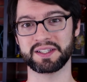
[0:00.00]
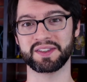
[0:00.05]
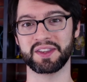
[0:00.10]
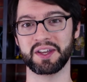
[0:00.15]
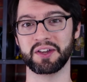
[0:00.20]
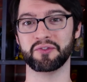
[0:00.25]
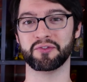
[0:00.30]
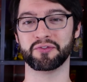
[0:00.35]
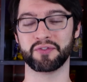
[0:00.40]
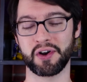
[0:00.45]

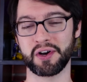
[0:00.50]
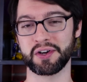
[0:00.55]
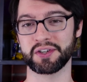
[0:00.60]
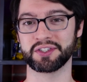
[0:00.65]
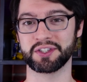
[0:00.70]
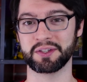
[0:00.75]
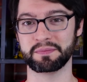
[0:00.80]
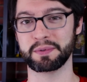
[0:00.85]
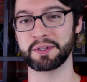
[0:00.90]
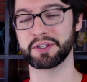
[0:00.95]
thing
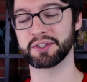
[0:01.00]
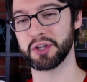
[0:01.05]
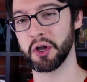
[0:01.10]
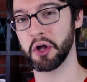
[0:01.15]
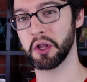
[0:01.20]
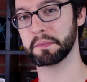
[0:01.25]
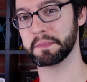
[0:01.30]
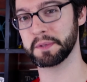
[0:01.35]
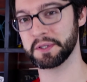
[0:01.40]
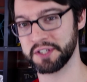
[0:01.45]
first to
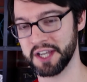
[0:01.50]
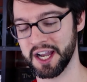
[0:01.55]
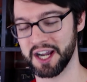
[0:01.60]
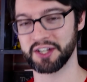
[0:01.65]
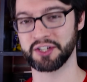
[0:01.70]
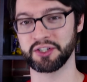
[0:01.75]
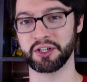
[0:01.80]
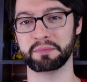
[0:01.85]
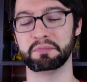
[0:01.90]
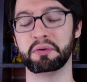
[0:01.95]
bestow the
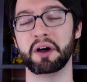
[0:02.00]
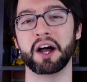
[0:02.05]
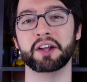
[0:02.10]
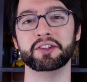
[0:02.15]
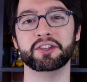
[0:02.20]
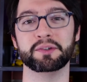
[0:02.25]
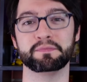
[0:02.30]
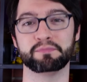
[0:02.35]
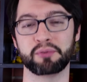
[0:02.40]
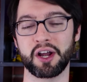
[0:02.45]
protection
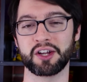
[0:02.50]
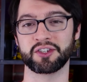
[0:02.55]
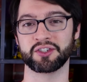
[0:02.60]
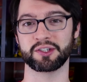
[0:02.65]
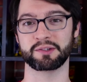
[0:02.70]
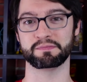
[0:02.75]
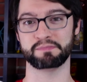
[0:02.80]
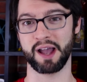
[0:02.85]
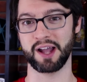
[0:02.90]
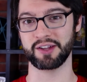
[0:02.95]
upon your
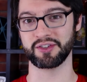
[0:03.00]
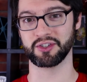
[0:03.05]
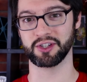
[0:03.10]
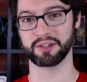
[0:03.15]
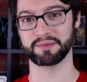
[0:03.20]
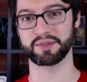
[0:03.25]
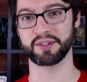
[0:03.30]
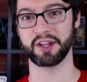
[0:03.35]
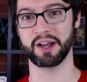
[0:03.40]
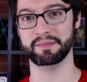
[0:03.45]
precious
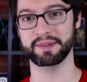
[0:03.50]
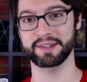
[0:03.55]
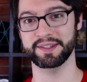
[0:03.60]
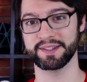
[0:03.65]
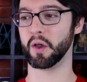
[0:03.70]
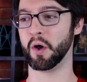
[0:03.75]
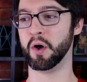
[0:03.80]
pendulum summons.